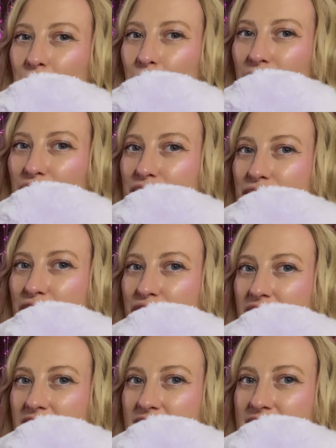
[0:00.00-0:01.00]
will for
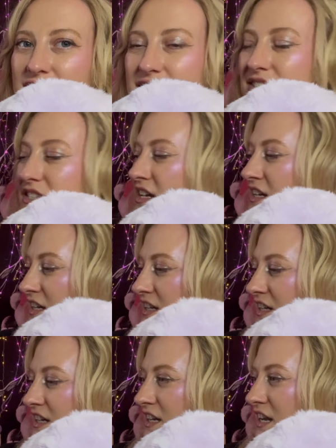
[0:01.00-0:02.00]
these.
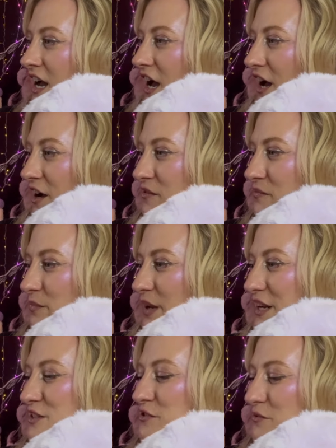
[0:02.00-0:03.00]
But
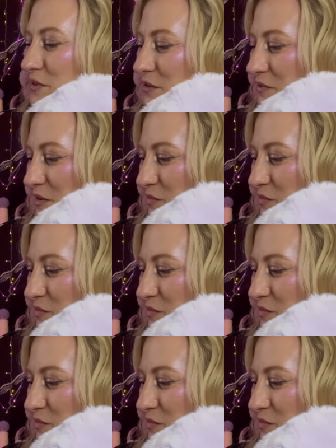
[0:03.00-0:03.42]
I do really want